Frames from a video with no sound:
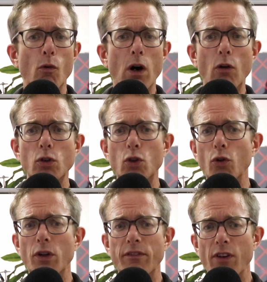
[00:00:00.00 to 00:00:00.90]
while
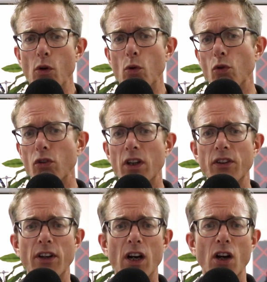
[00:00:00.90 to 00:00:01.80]
recording vocals and
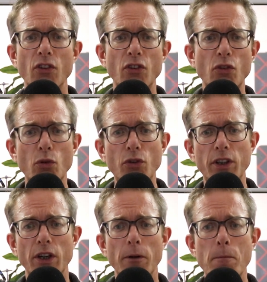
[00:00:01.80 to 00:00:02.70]
guitars as
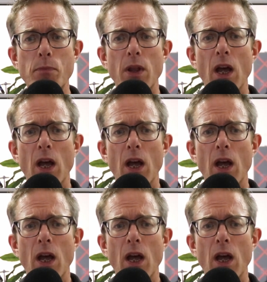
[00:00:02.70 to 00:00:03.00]
audio.